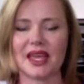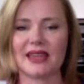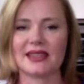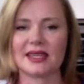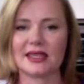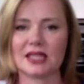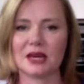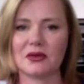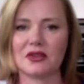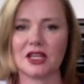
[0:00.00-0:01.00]
The second
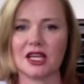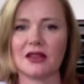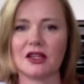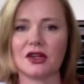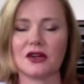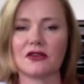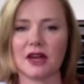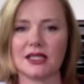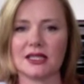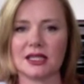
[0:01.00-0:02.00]
type of video that you're going to
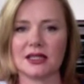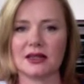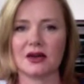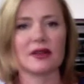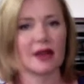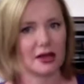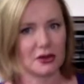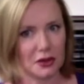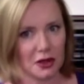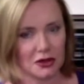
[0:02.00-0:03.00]
find here on the
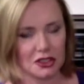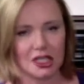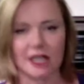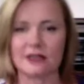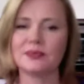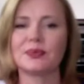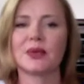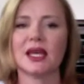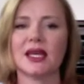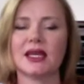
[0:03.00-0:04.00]
Kitegirl Coach channel
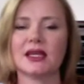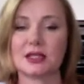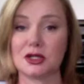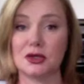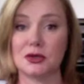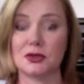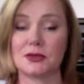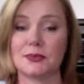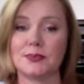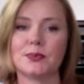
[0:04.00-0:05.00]
is the news.
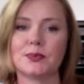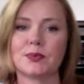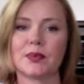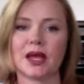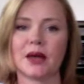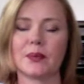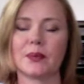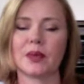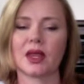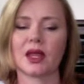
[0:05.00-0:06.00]
Now,
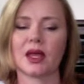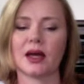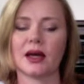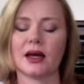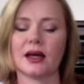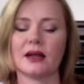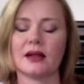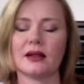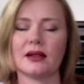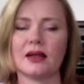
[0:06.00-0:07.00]

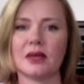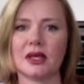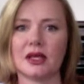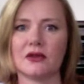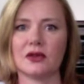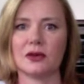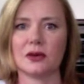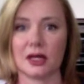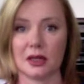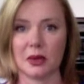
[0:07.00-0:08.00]
let me give you
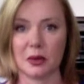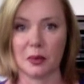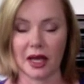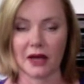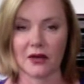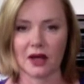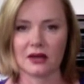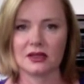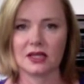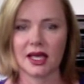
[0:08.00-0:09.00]
a little bit of
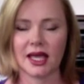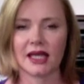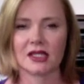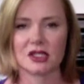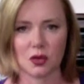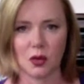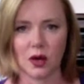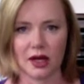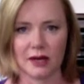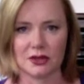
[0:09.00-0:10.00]
background as to
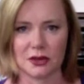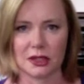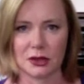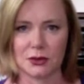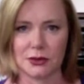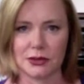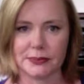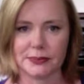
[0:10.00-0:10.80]
why I'm doing news.